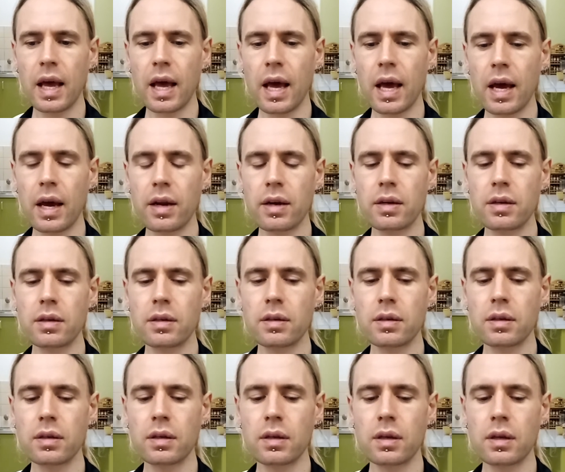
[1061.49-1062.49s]
and
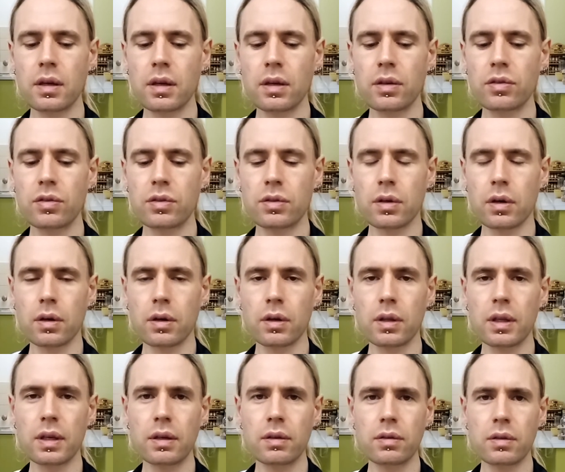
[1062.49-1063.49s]

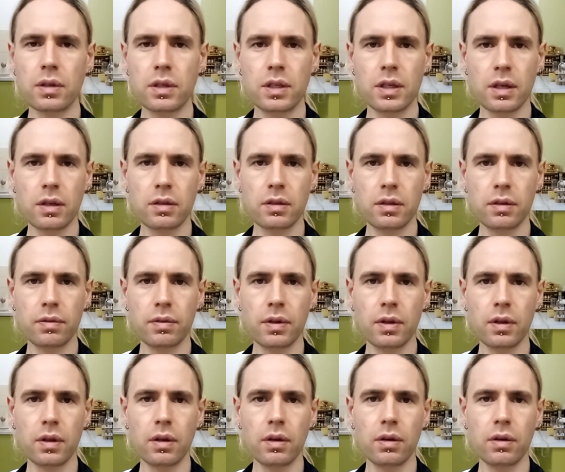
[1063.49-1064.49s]
strongly suggestive that
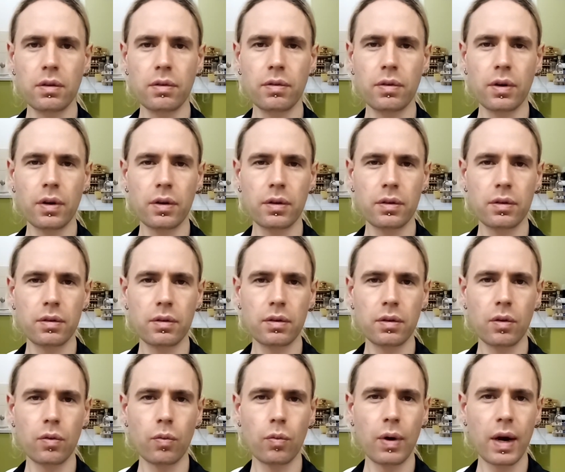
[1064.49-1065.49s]
the universe
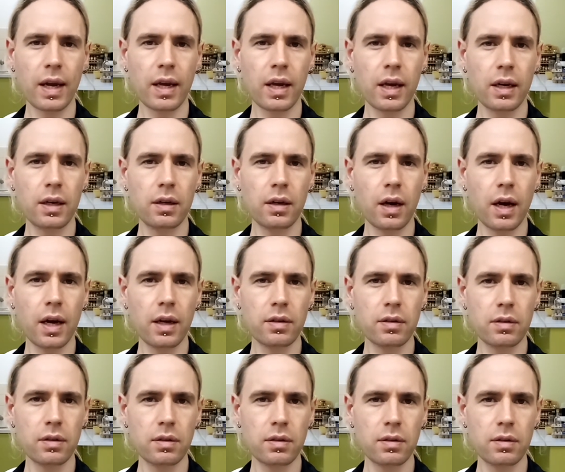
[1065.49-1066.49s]

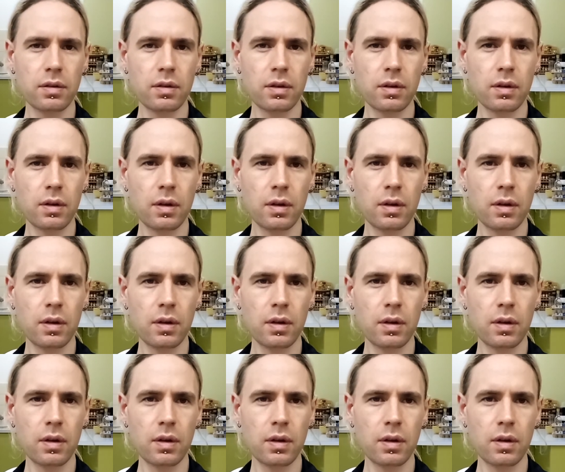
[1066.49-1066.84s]
recognizes